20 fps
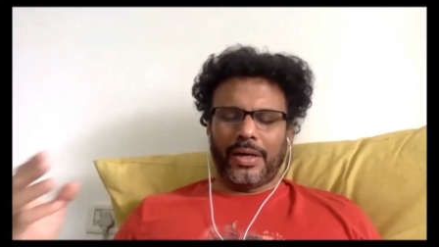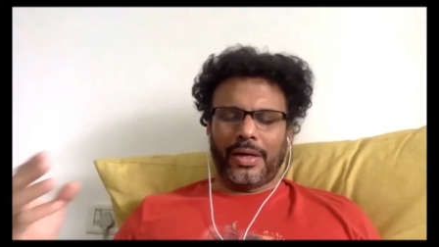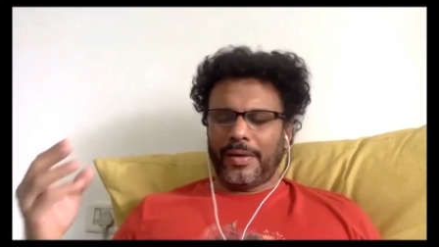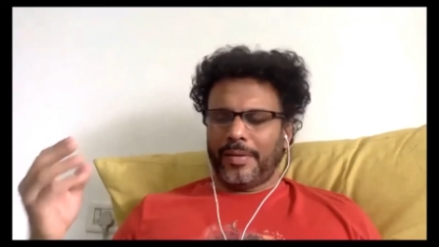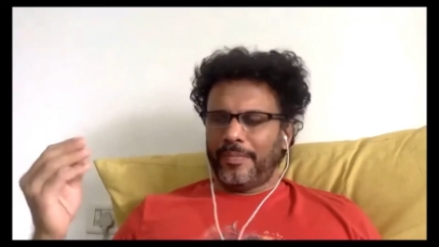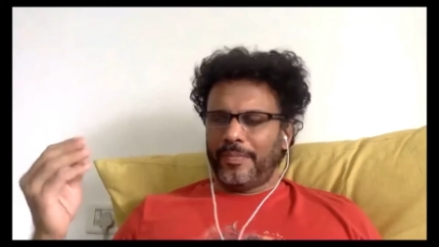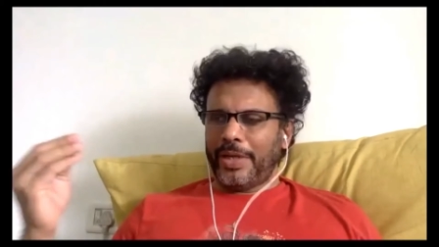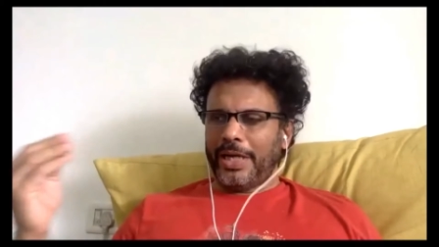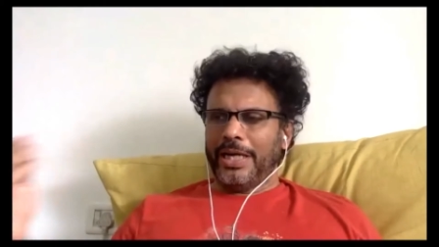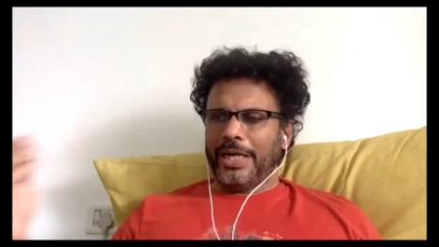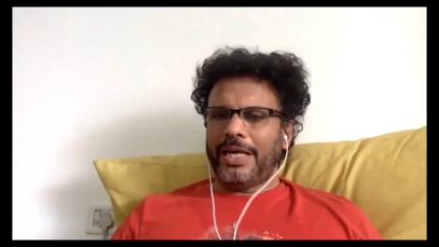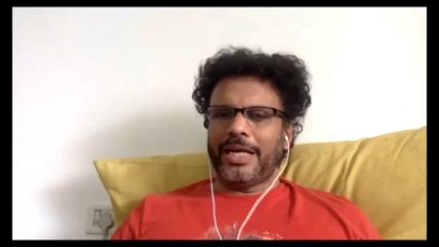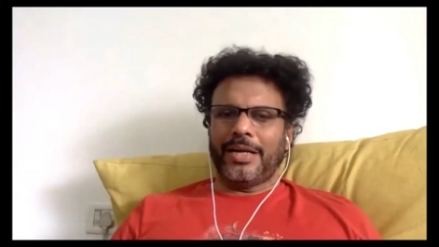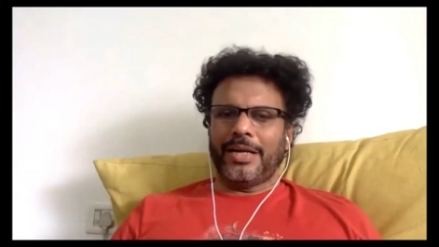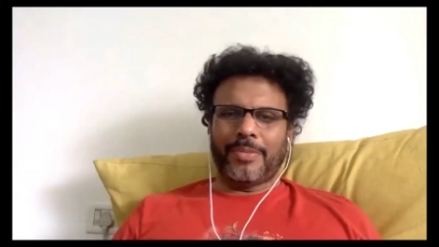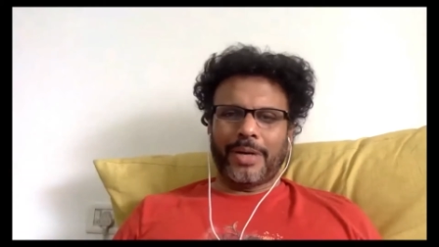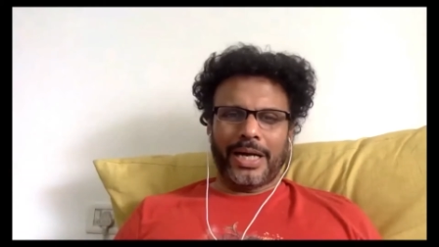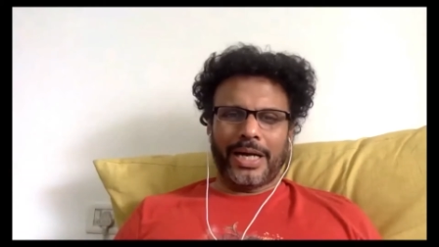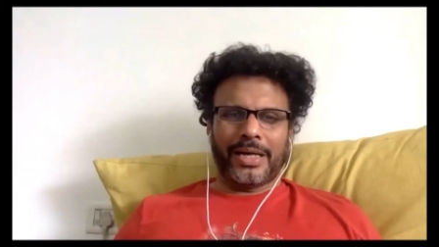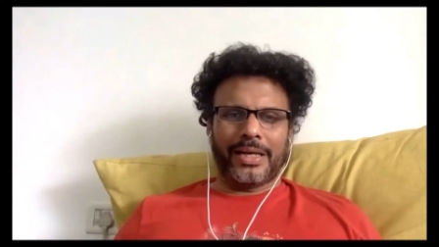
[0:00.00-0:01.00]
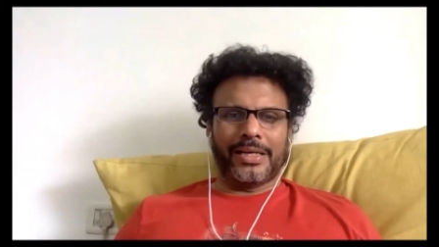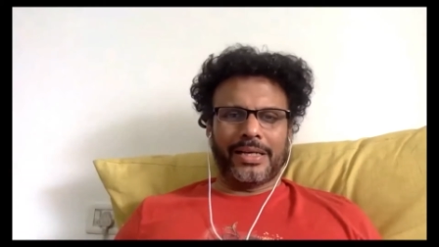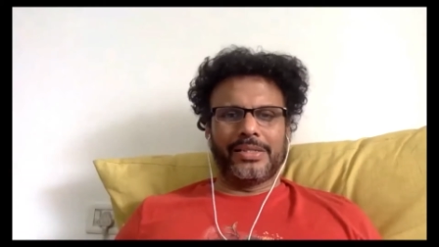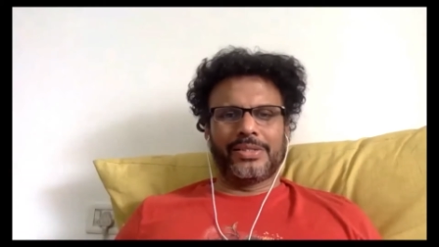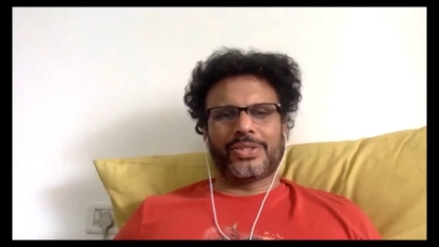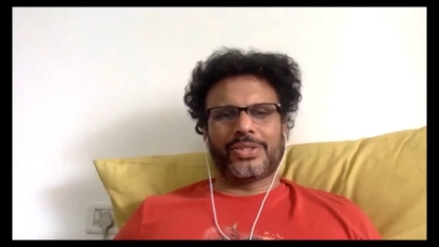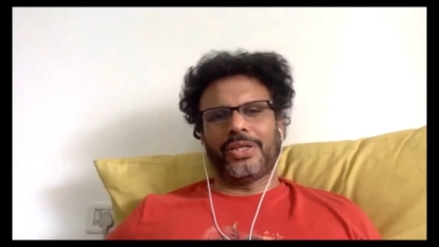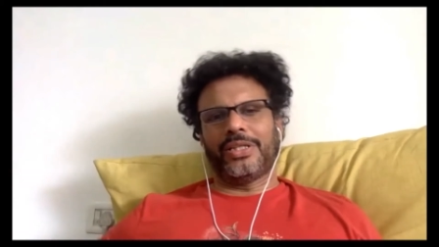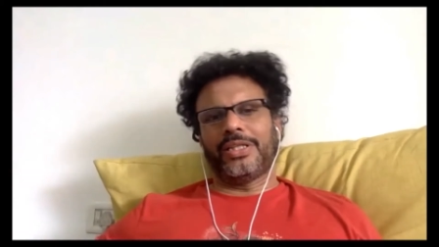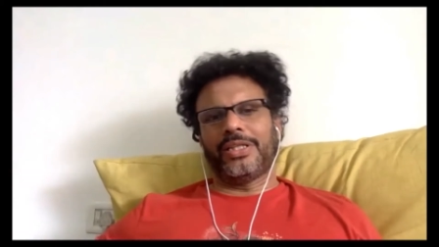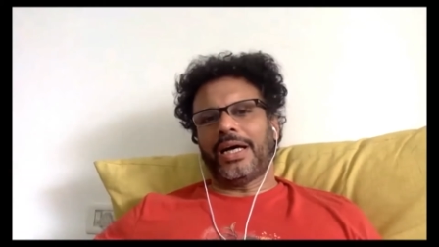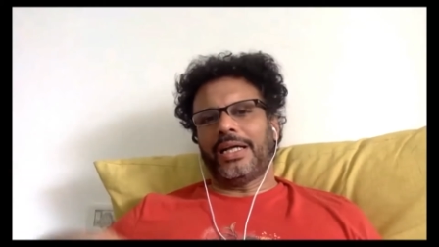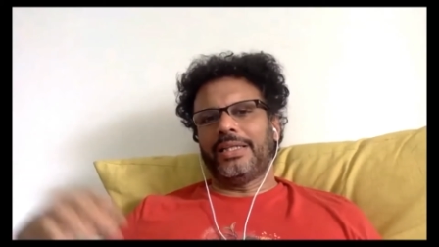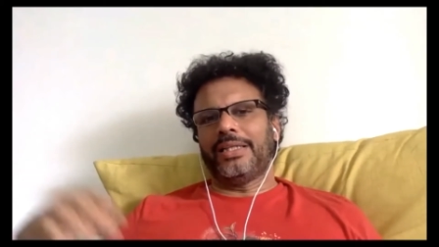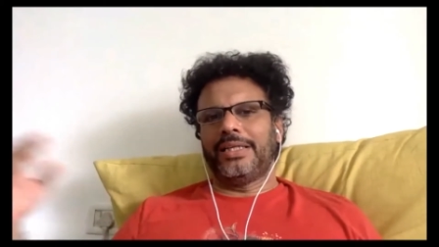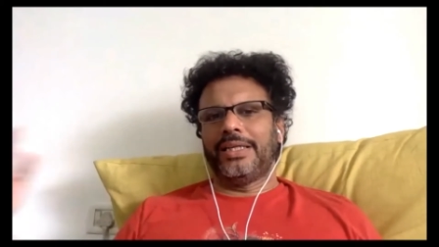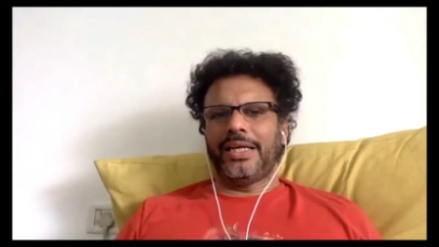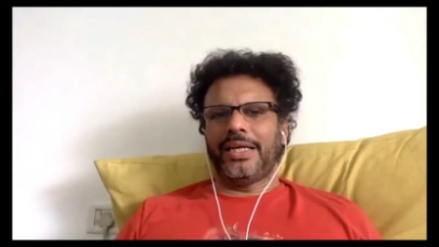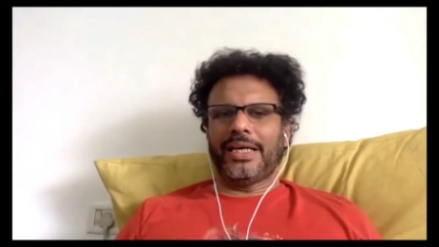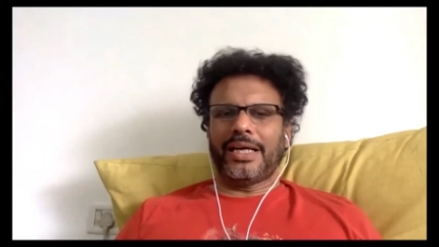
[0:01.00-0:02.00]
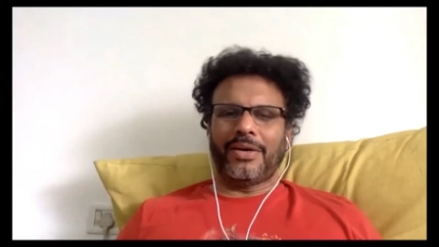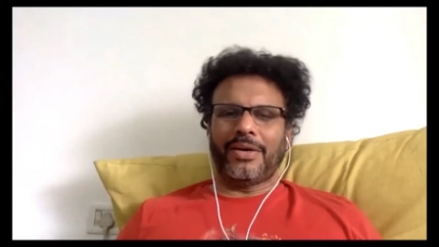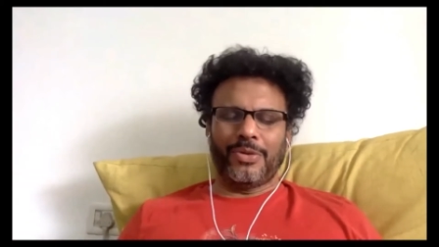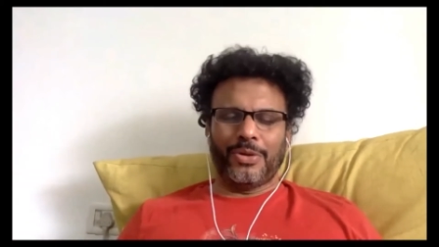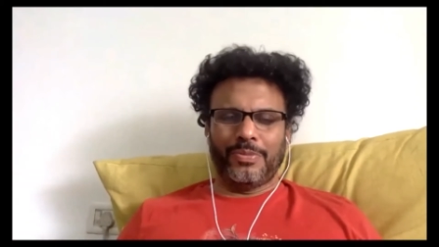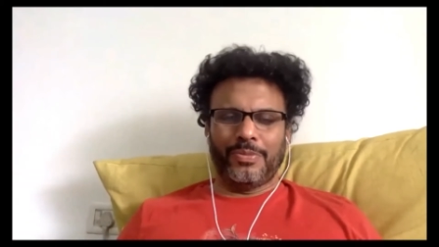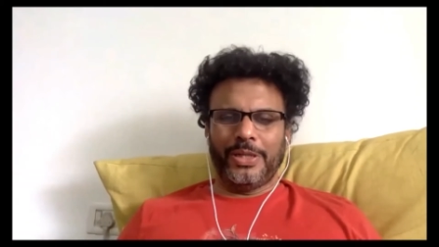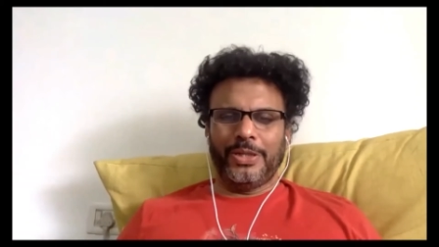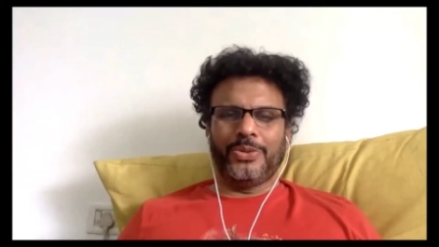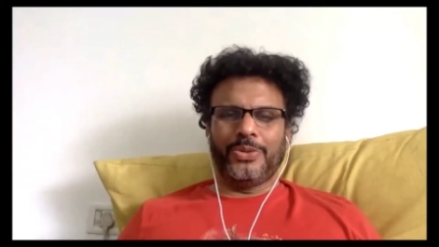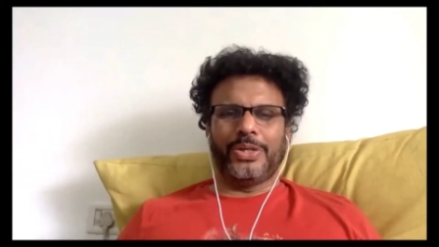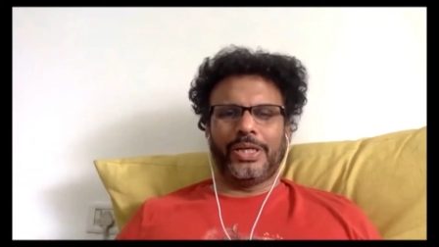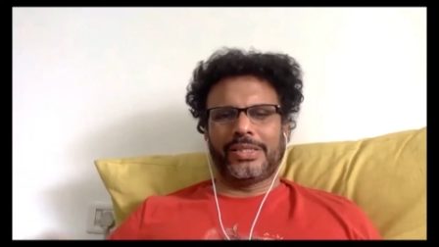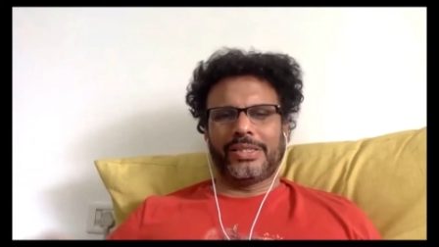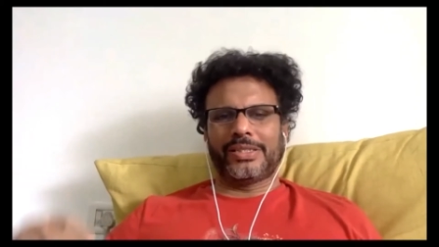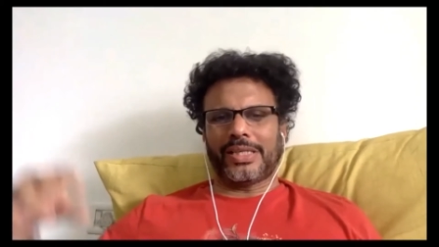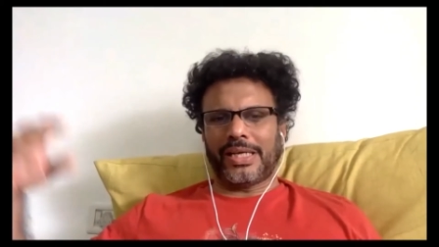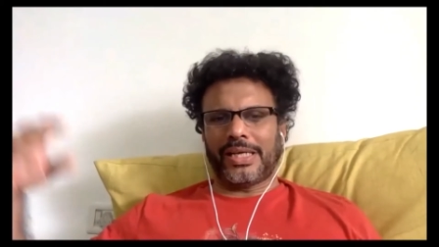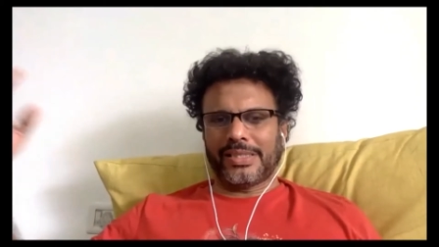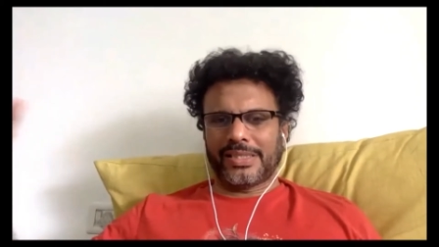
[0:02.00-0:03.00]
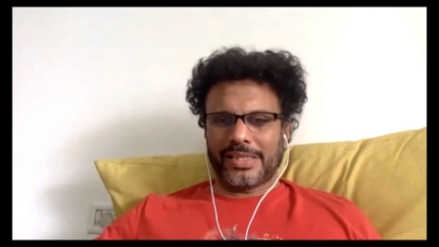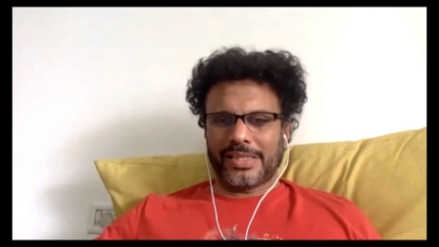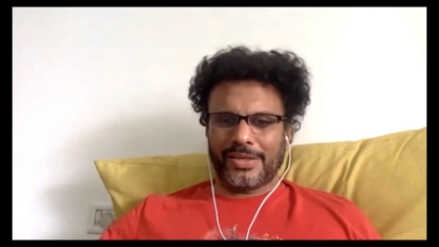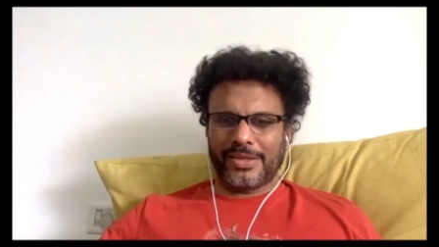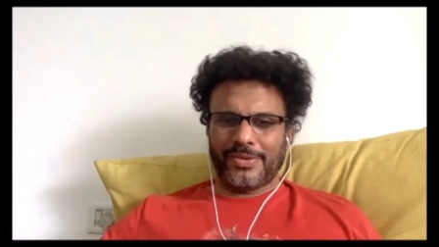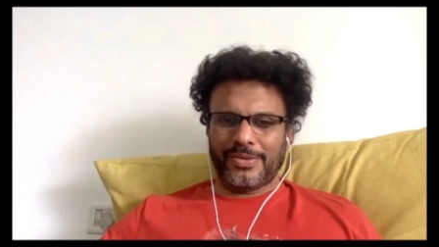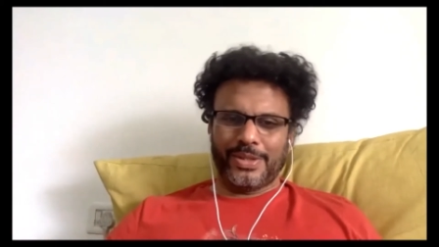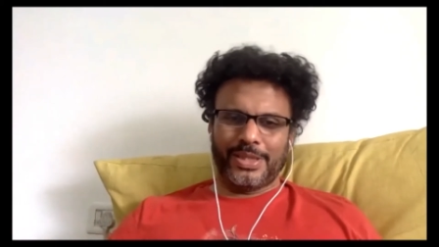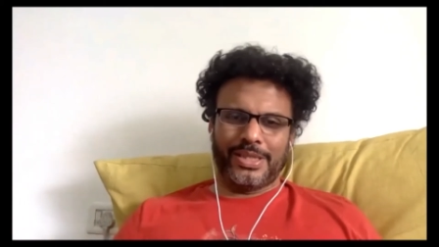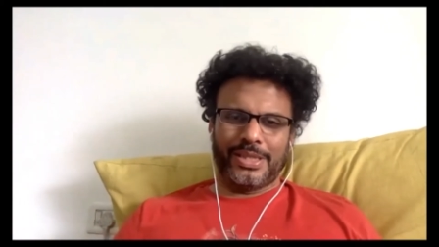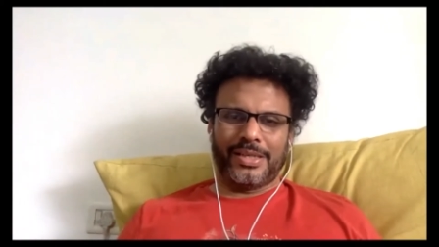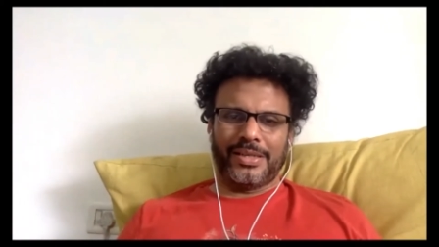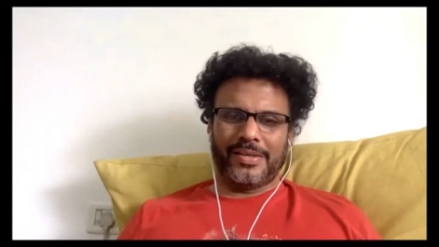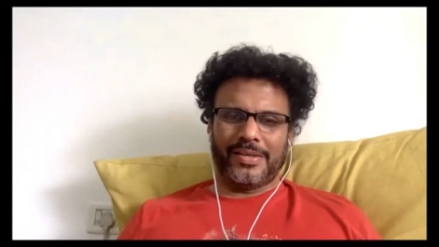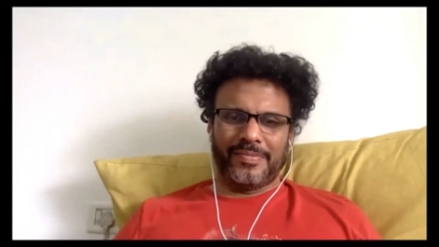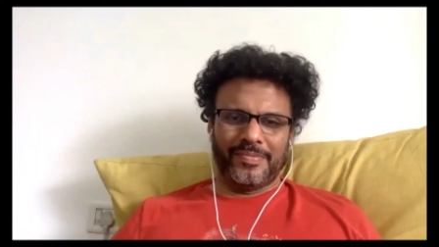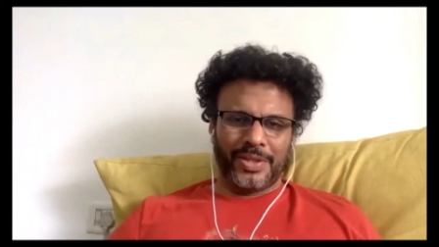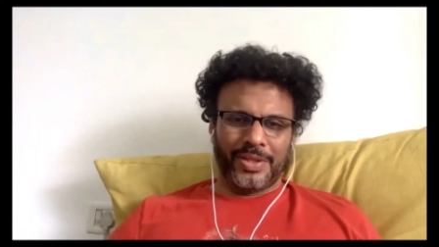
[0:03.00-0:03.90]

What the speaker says: Indian Americans. On the other day, I would be doing salsa with the